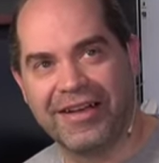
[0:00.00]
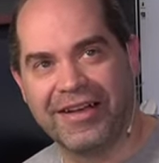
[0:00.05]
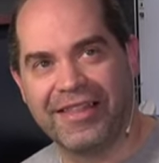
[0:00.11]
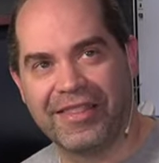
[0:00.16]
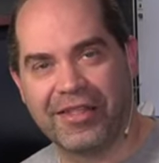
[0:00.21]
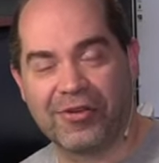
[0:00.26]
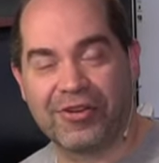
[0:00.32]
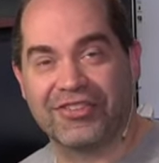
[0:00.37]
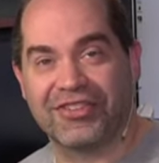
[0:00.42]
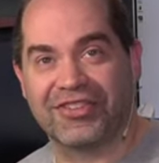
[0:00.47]

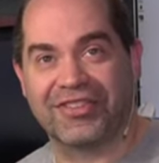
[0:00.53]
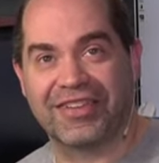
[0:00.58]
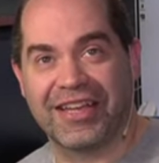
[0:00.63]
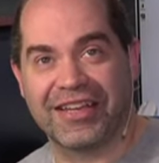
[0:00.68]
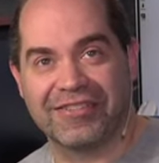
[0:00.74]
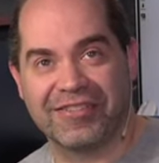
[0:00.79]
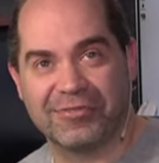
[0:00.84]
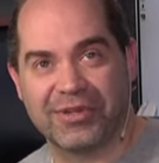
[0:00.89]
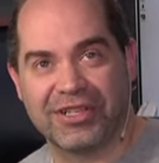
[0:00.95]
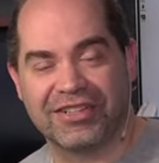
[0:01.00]
there is a
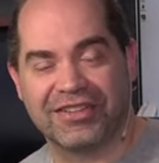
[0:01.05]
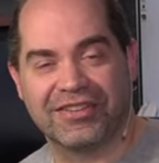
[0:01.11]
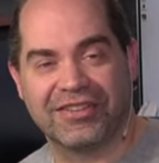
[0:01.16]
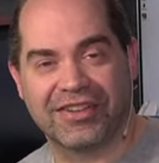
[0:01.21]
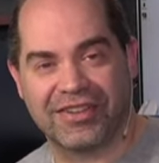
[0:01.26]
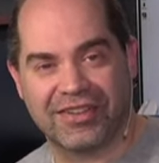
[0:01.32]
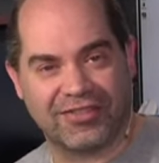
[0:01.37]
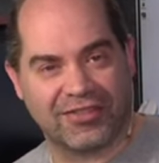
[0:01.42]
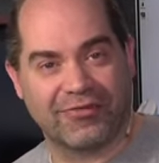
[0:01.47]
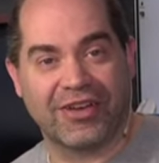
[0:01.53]
standard, but
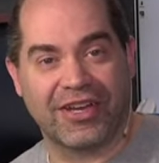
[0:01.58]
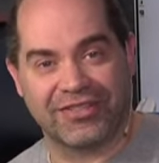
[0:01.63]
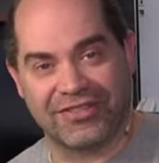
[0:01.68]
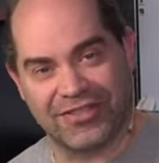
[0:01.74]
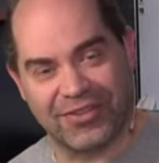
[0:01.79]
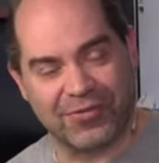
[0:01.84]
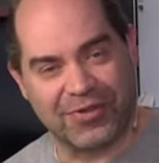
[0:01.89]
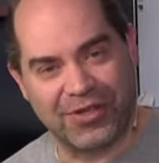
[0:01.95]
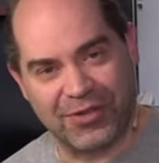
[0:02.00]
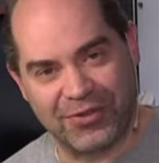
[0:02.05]
these devices
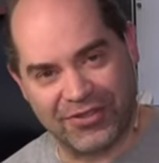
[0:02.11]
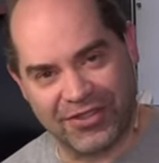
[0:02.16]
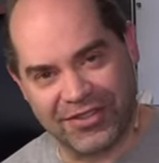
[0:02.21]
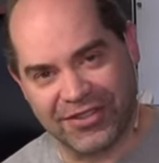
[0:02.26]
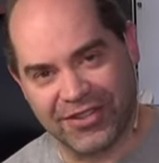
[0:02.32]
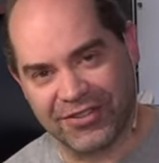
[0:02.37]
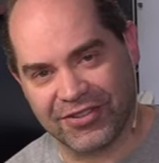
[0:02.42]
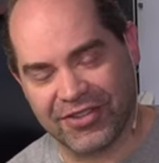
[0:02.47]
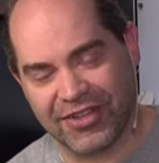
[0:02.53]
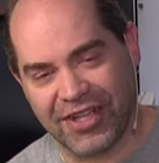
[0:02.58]
don't use it.
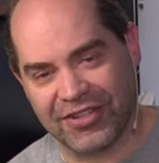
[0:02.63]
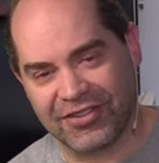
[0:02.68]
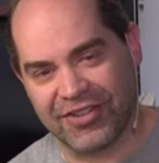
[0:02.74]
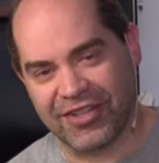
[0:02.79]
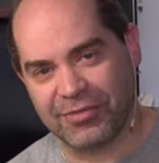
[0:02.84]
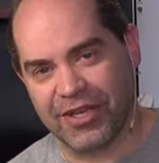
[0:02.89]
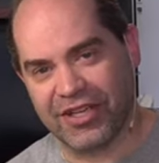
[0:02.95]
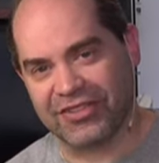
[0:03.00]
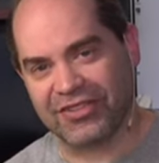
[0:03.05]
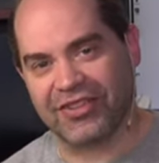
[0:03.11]
There's an H D
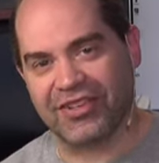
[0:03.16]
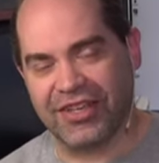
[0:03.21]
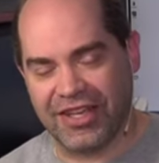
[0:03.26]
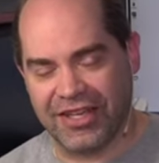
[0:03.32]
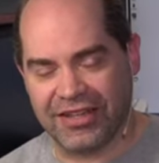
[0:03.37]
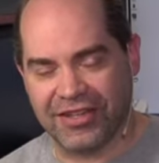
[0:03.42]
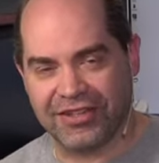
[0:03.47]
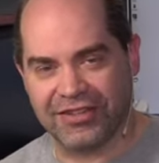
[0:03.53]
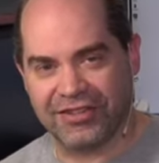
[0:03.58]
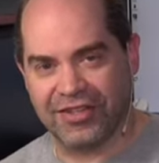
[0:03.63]
base T
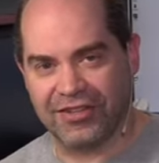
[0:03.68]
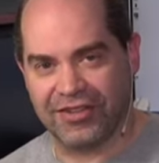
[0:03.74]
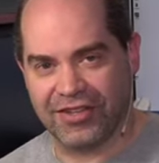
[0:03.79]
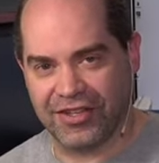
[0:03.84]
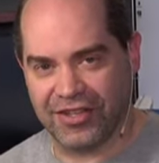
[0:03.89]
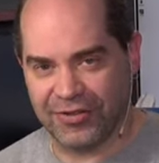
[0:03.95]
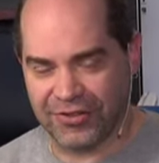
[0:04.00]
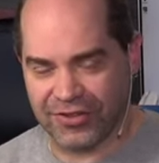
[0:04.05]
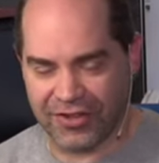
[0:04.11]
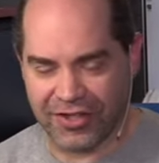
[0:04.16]
that
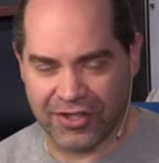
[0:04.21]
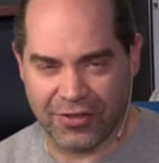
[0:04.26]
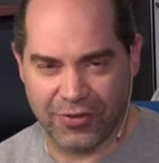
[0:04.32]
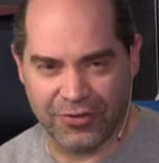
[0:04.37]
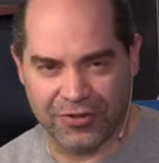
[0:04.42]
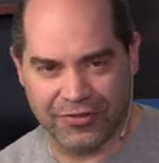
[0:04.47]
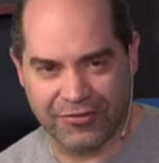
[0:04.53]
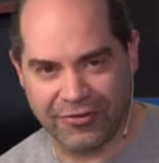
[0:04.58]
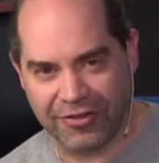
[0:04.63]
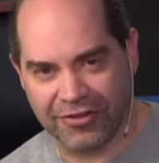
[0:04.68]
that, that
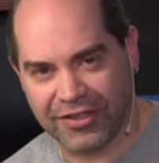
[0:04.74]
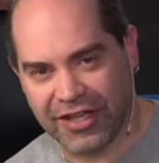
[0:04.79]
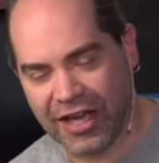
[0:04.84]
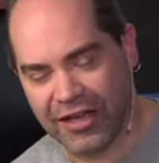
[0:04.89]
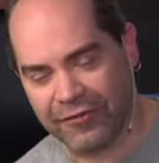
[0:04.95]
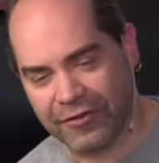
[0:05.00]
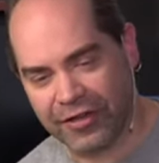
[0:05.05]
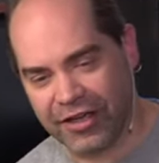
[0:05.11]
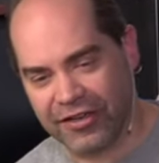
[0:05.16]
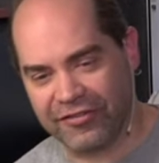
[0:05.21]
goes over
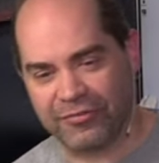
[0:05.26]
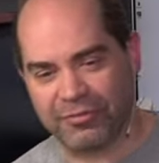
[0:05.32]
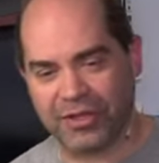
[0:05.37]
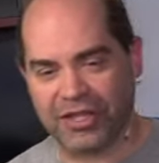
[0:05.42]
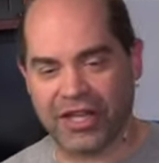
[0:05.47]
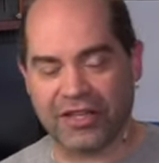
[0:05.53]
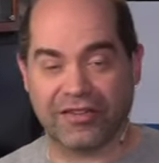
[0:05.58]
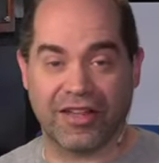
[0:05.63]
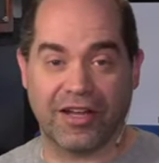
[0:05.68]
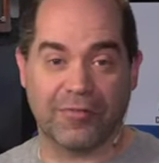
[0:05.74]
Cat five, but
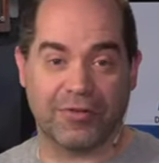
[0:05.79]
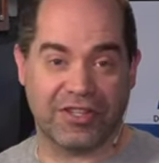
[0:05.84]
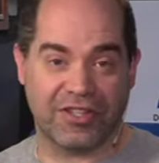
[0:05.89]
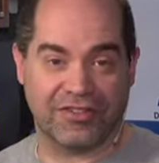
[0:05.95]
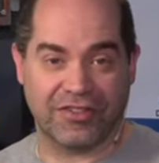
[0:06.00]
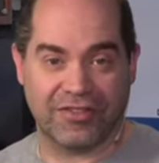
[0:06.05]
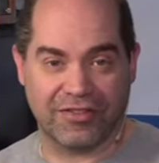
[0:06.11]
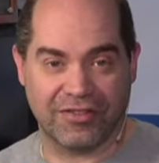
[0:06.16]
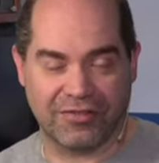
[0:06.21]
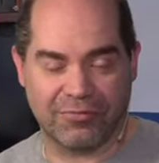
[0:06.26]
that's not what these
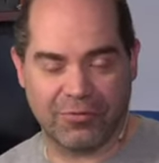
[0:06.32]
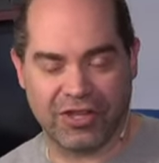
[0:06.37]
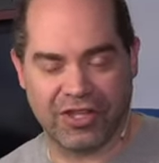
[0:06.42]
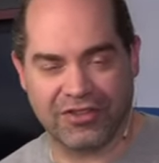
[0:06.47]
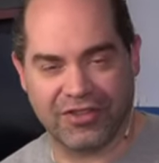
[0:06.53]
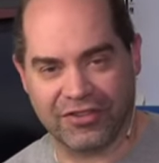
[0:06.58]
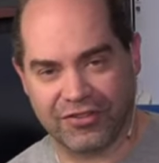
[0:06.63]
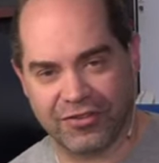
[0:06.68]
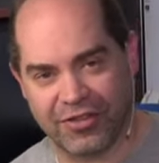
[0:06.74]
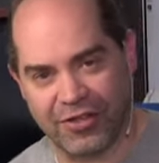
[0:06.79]
what these
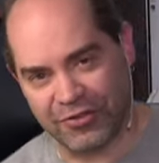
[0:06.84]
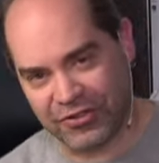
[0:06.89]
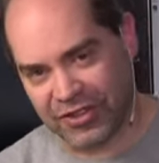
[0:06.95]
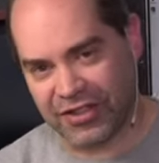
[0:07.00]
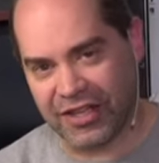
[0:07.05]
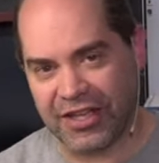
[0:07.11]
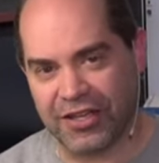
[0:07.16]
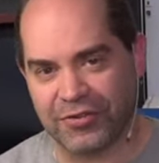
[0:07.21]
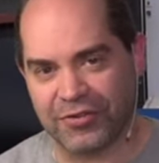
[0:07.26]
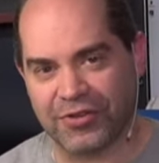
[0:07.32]
things are using.
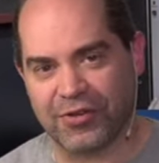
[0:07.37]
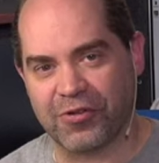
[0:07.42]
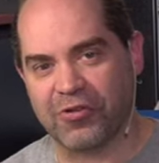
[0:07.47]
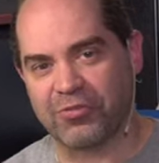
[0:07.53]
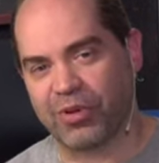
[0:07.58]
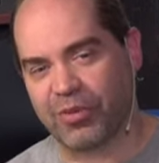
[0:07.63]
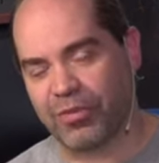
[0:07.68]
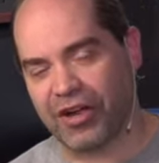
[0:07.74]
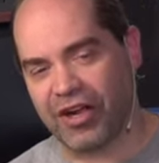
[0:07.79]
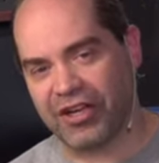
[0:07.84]
They use their own
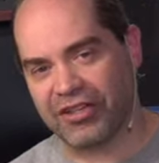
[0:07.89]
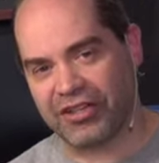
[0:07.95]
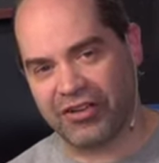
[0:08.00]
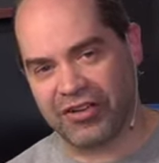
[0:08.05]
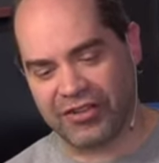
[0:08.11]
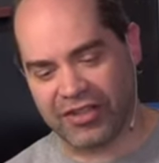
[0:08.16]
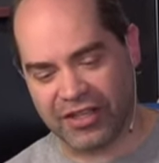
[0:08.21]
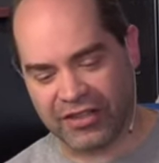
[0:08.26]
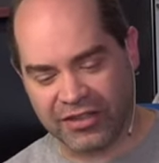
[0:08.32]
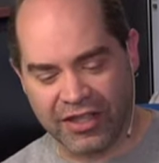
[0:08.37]
proprietary
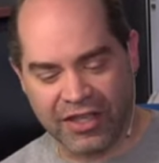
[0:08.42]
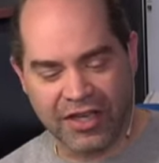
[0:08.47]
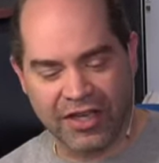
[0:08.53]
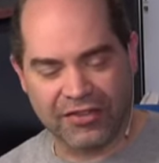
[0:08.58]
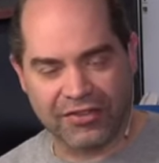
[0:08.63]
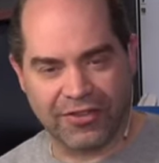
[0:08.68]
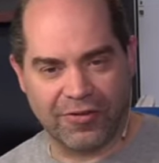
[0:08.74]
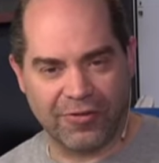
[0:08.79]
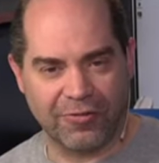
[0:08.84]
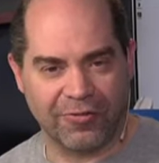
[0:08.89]
thing.
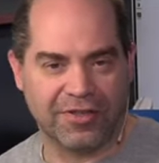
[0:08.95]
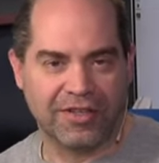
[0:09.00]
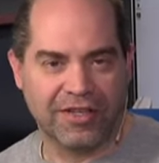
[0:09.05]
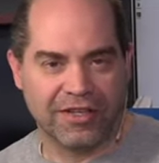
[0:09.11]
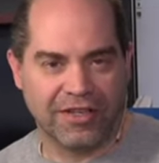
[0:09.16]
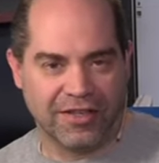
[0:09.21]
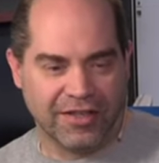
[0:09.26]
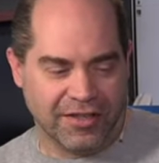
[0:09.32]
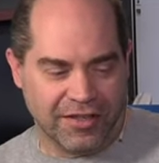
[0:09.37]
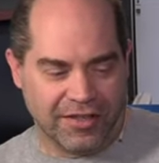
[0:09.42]
So,
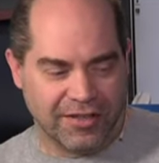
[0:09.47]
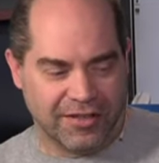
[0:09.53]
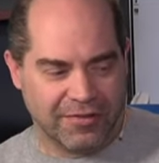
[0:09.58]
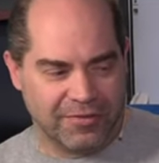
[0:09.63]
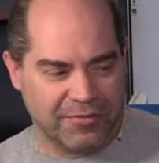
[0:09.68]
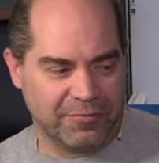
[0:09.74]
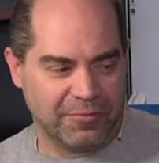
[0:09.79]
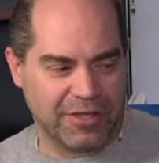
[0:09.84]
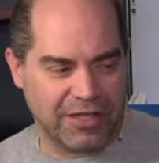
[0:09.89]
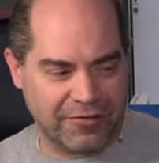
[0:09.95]

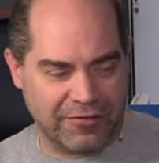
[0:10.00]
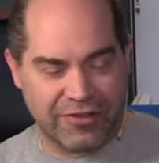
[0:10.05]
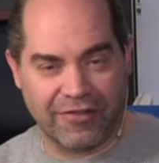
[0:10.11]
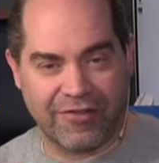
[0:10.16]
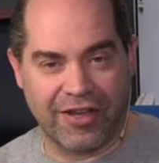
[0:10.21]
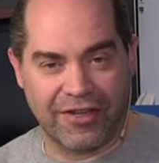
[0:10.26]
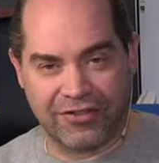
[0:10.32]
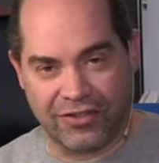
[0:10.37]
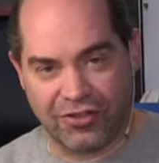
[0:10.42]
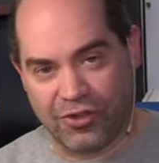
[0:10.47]
whatever
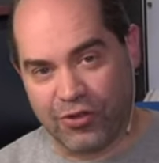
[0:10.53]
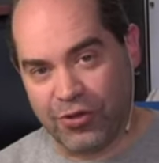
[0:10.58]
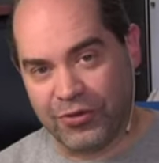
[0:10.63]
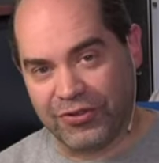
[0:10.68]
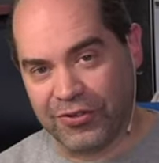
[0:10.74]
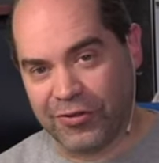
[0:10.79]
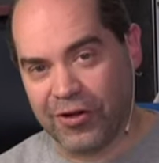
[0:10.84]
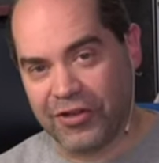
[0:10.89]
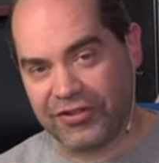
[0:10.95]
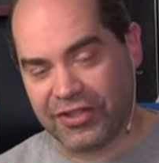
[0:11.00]
device you use,
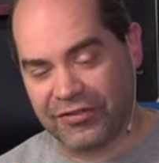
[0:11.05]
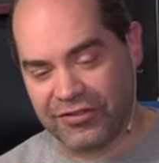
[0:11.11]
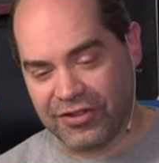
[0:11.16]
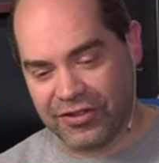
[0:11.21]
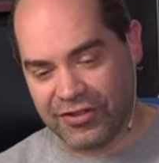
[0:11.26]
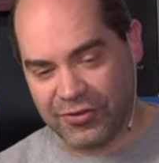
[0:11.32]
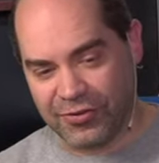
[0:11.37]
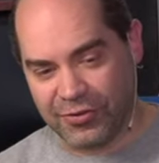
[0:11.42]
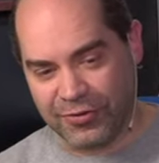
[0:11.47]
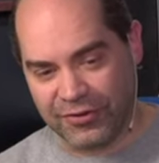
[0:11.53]
you always have to
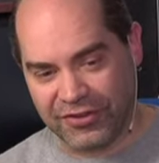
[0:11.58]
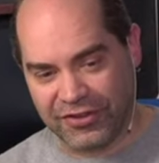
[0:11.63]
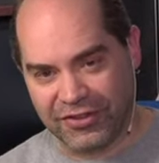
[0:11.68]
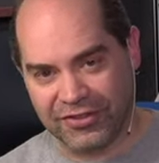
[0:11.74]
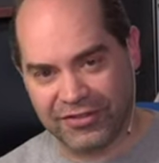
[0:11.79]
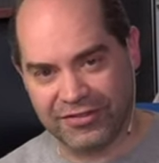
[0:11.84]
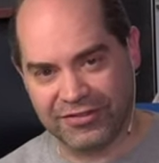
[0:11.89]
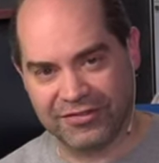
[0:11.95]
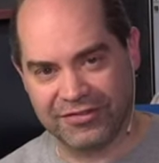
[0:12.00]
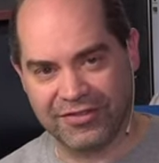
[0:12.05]
use
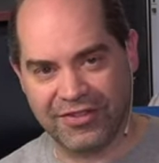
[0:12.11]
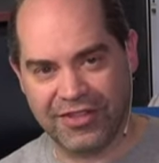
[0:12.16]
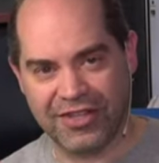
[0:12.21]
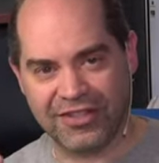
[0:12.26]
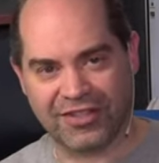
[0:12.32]
its